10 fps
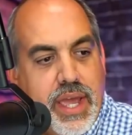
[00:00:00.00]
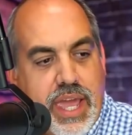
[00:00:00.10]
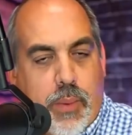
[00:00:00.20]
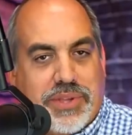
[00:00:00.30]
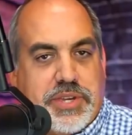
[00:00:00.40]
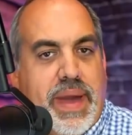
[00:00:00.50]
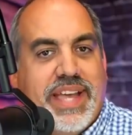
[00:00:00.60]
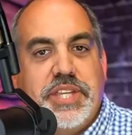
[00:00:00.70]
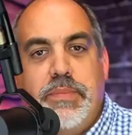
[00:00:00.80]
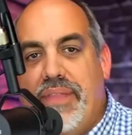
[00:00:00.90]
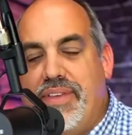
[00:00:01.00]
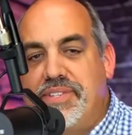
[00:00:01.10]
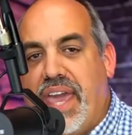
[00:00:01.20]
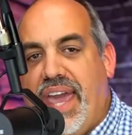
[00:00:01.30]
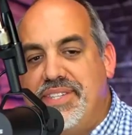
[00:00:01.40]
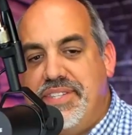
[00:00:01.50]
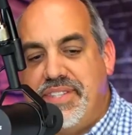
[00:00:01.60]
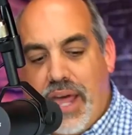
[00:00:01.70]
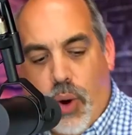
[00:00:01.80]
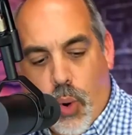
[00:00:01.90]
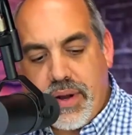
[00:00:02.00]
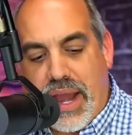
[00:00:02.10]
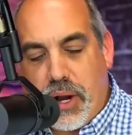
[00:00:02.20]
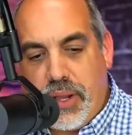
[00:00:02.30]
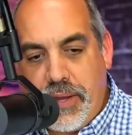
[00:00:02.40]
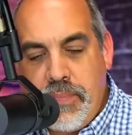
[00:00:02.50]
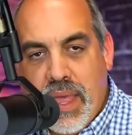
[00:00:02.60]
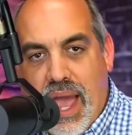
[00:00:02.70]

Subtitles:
And what's amazing about this case is that ordinarily,